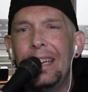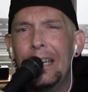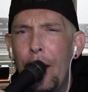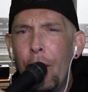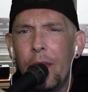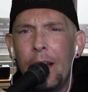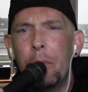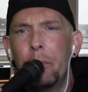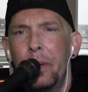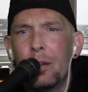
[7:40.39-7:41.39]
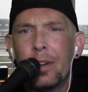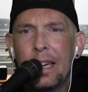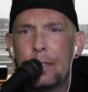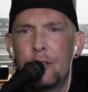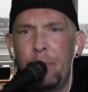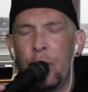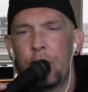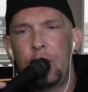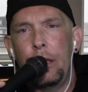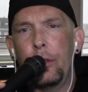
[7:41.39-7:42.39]
you know that I'm a bit of a
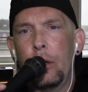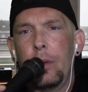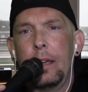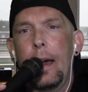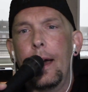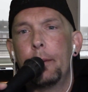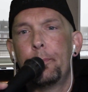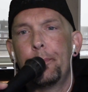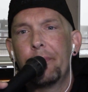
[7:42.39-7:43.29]
conspiracy theory guy.